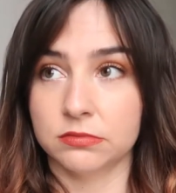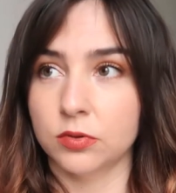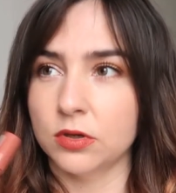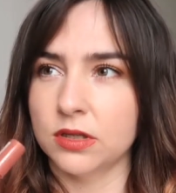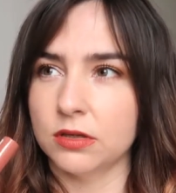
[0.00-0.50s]

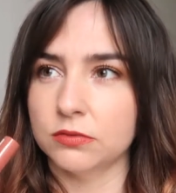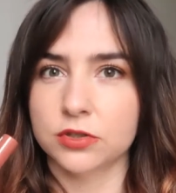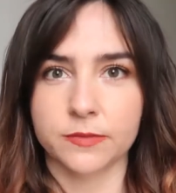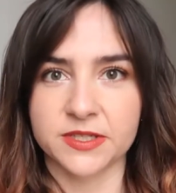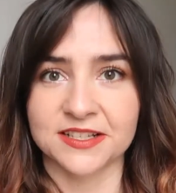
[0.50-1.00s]
what are they called?
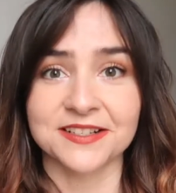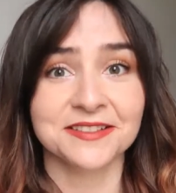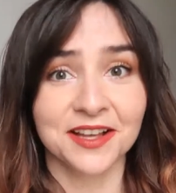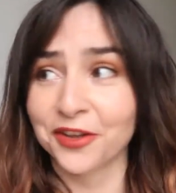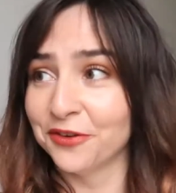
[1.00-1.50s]
Chubby sticks.
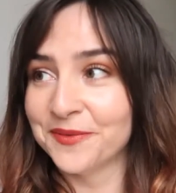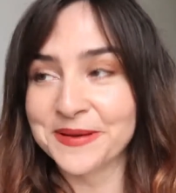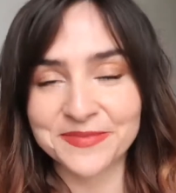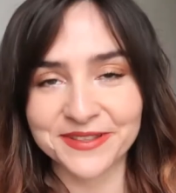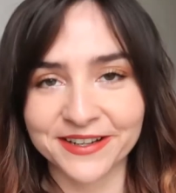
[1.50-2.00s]
I can
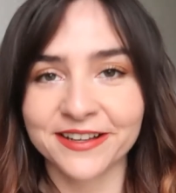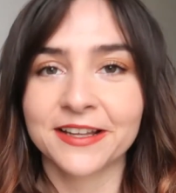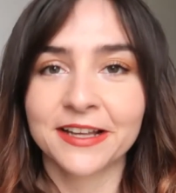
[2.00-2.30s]
remember there.